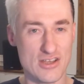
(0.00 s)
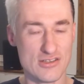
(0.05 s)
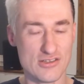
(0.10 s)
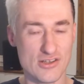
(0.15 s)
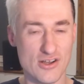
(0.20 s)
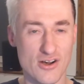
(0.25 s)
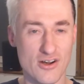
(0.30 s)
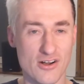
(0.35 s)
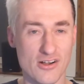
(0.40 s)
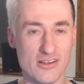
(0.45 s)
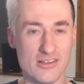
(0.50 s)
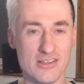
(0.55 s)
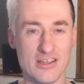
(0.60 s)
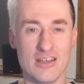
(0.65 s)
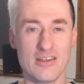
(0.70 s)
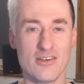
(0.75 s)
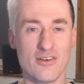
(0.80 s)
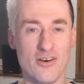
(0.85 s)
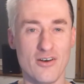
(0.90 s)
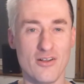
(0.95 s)
Assault
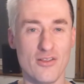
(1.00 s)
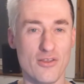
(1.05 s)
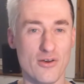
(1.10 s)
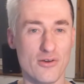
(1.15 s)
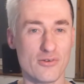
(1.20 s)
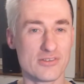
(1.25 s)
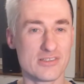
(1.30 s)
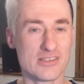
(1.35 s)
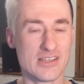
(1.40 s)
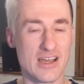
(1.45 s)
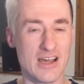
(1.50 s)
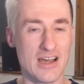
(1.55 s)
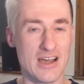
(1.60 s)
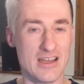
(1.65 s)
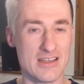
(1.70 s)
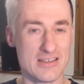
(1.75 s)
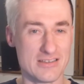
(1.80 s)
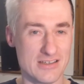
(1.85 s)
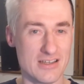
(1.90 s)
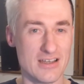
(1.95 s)
and all those
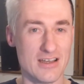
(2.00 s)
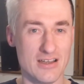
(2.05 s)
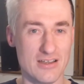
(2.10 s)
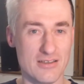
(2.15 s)
guys,